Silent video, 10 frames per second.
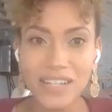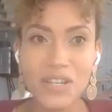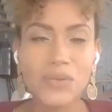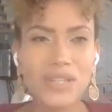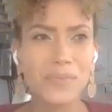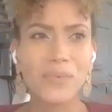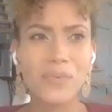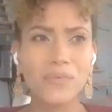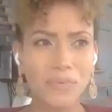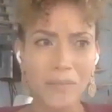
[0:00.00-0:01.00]
goes up
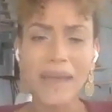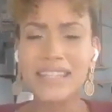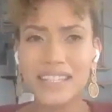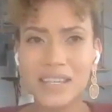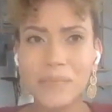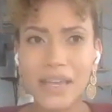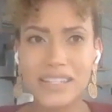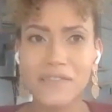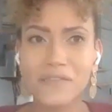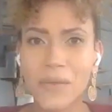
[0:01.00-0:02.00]
immensely based
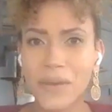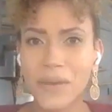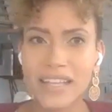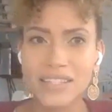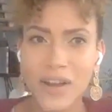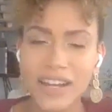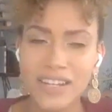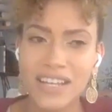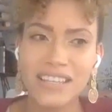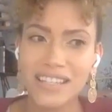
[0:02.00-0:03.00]
on following that
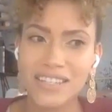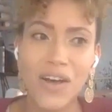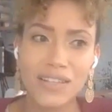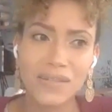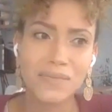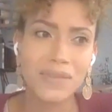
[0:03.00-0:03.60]
strategy. I think that's awesome that you